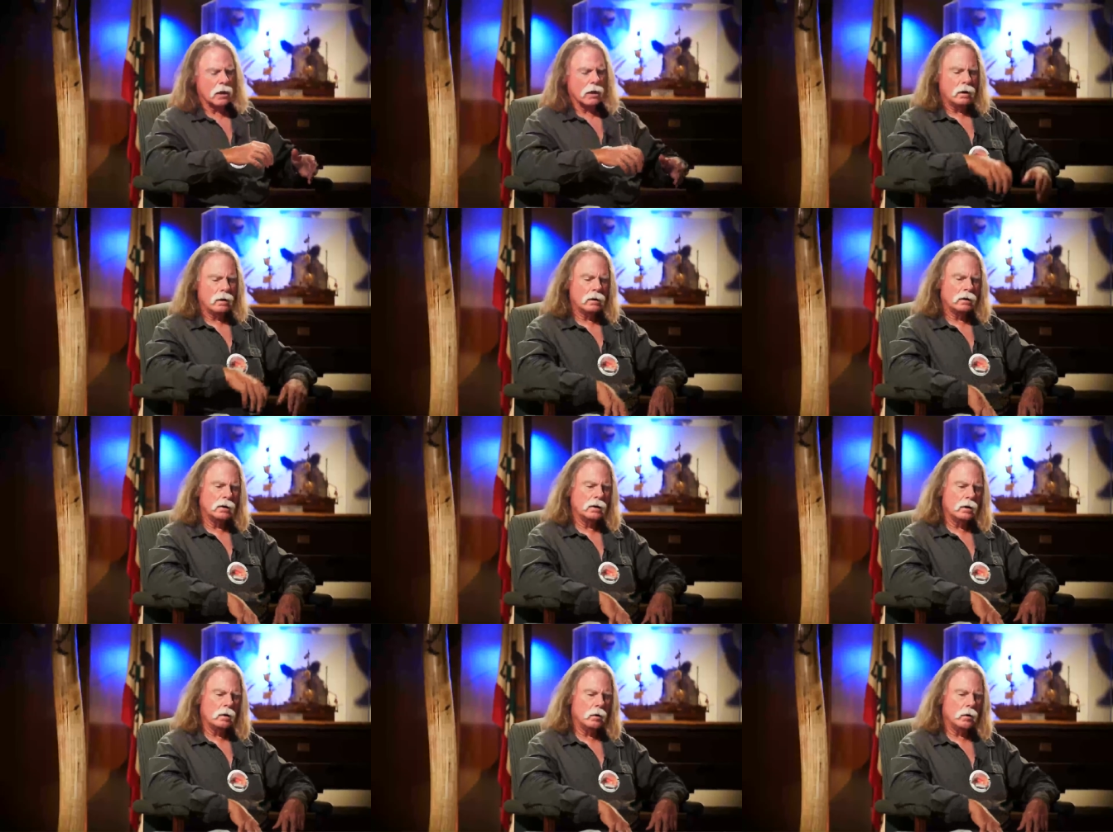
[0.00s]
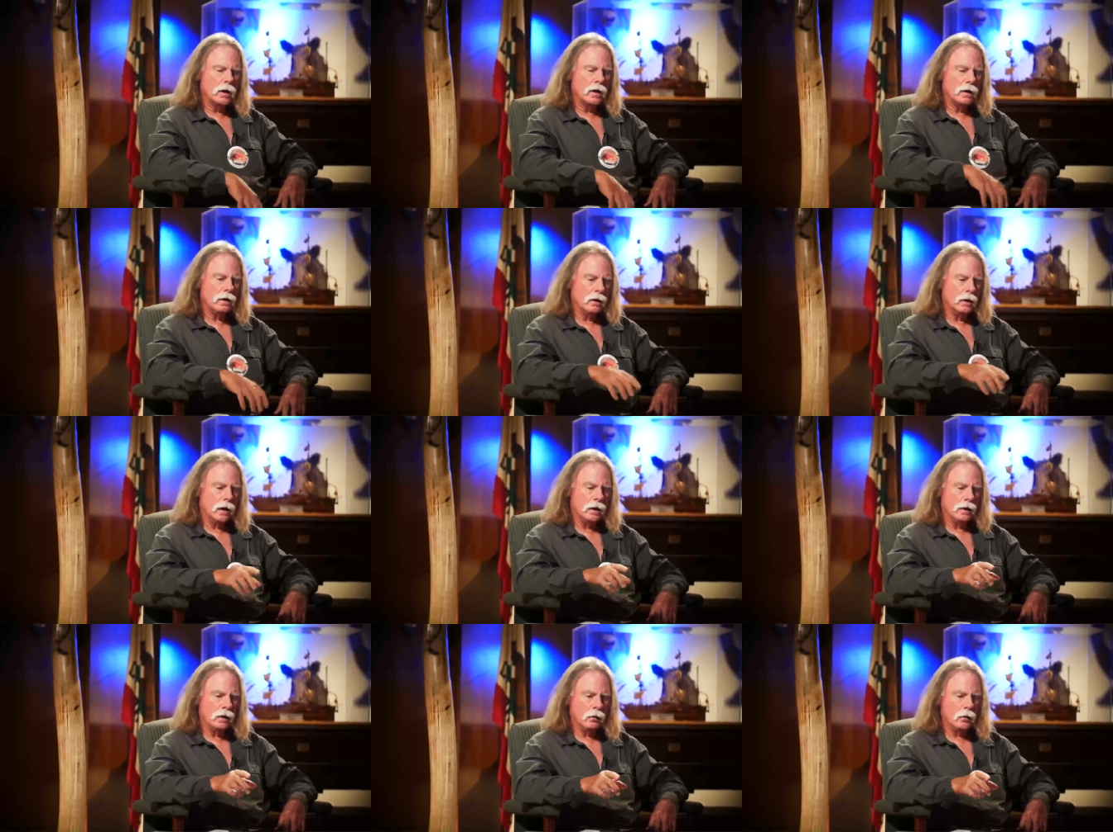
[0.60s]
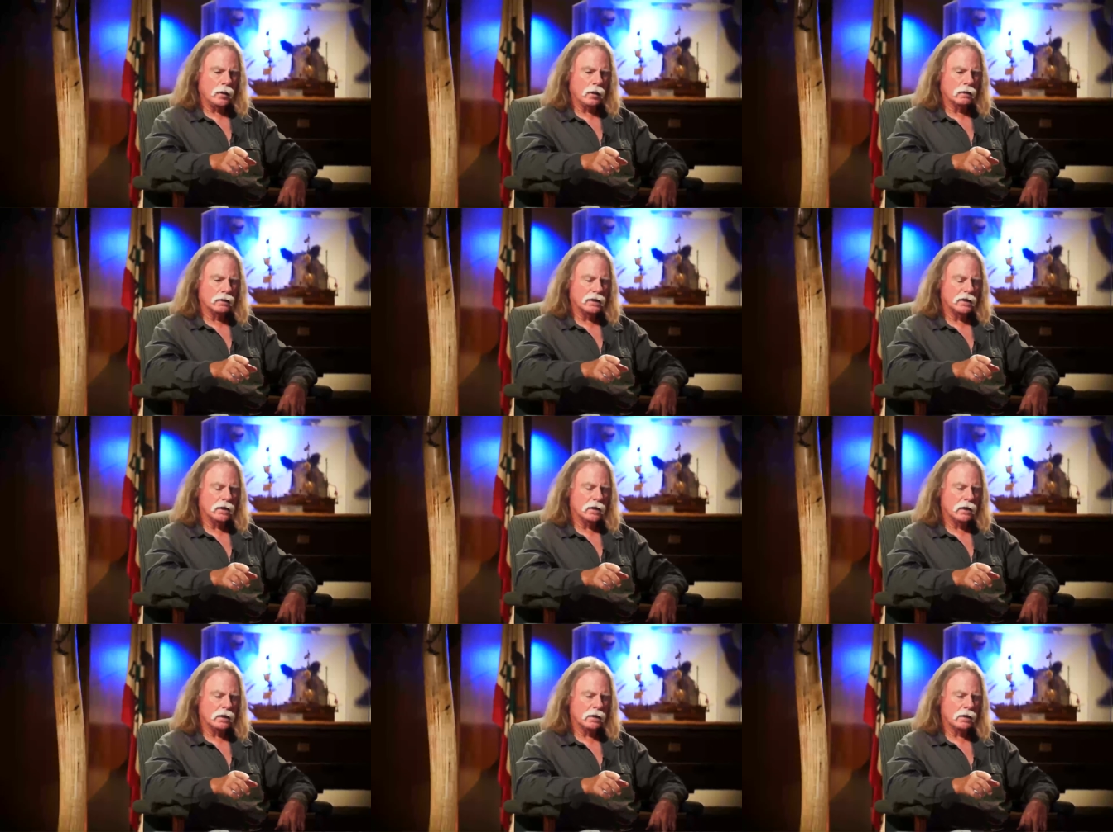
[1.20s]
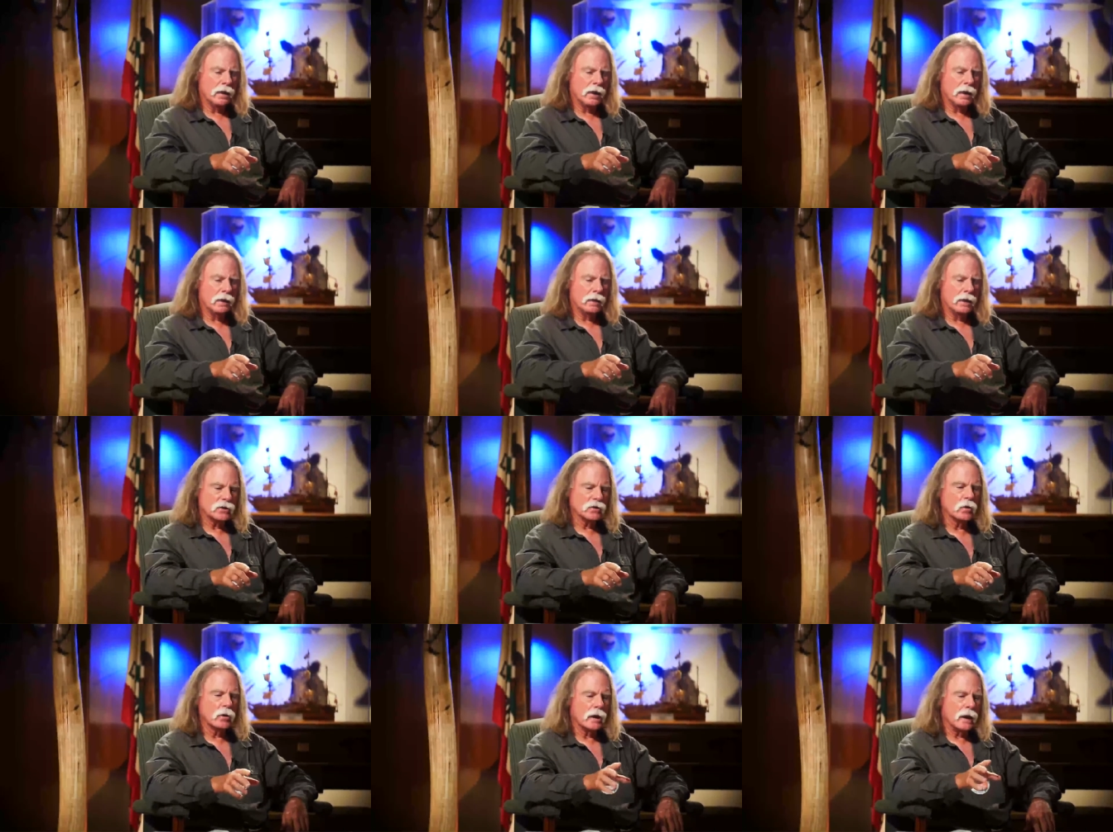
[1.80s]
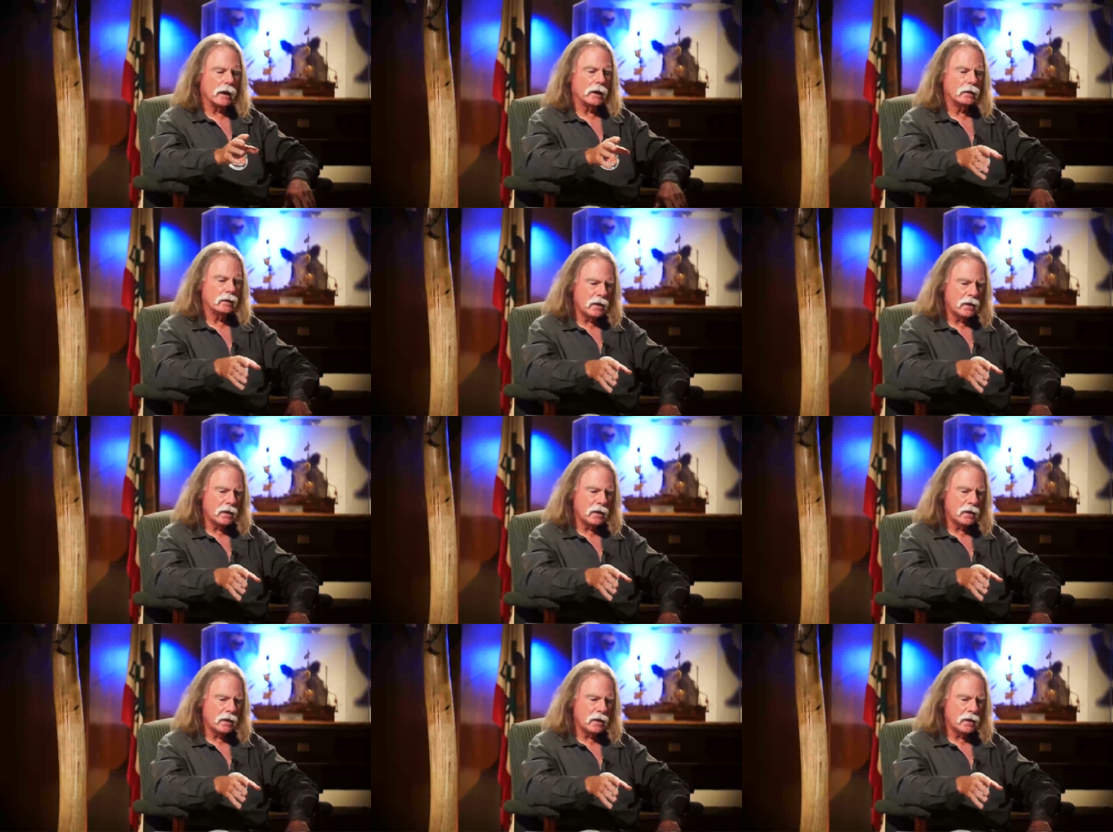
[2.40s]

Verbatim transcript: Oh, you know what? We are leading into that. That's okay.